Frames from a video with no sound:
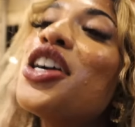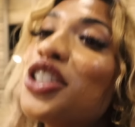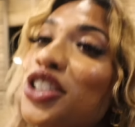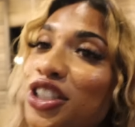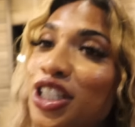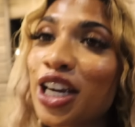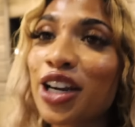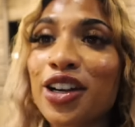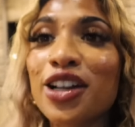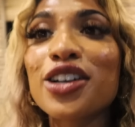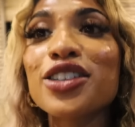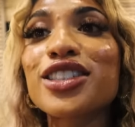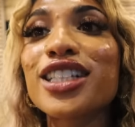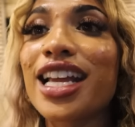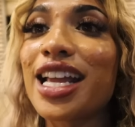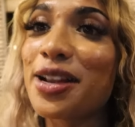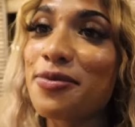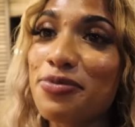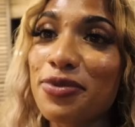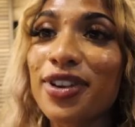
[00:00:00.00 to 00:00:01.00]
Shout out to
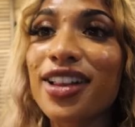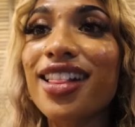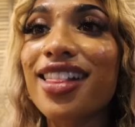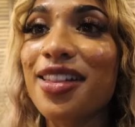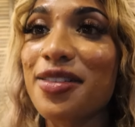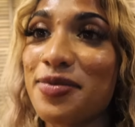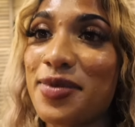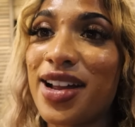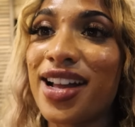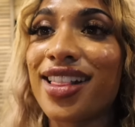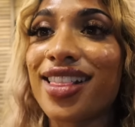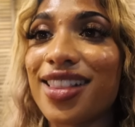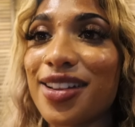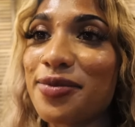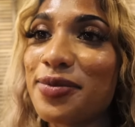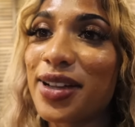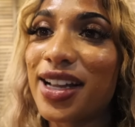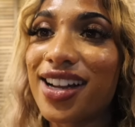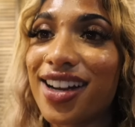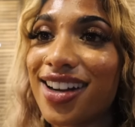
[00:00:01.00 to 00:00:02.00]
April and Samantha
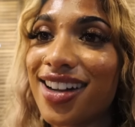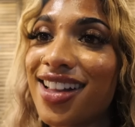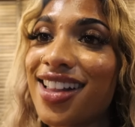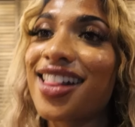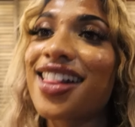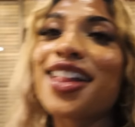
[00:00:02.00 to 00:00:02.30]
because